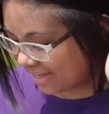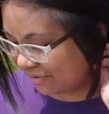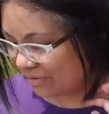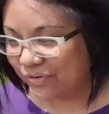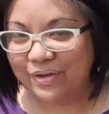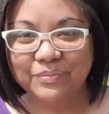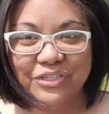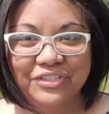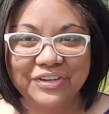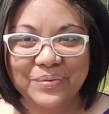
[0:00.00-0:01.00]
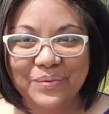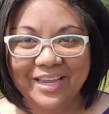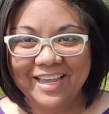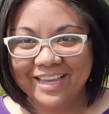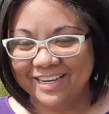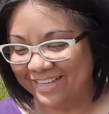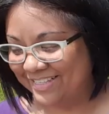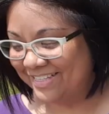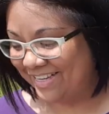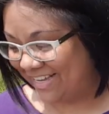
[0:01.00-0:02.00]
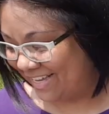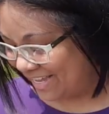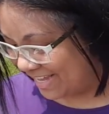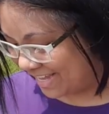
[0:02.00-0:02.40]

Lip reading: don't know, I'm just gonna wing it and see